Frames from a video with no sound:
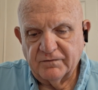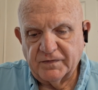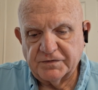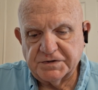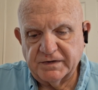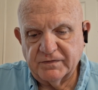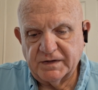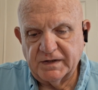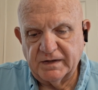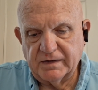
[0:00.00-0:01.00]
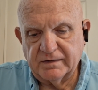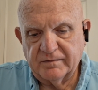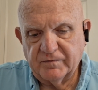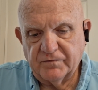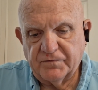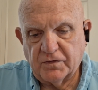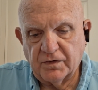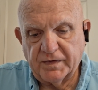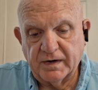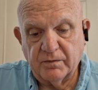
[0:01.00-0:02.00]
Verse 17 for
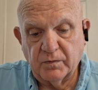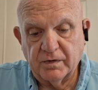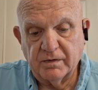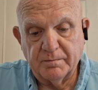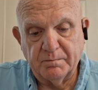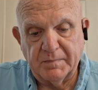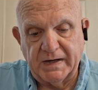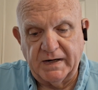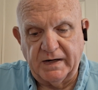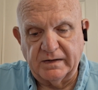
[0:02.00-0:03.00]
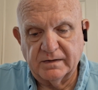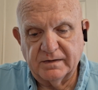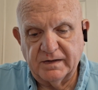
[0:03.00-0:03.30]
there were many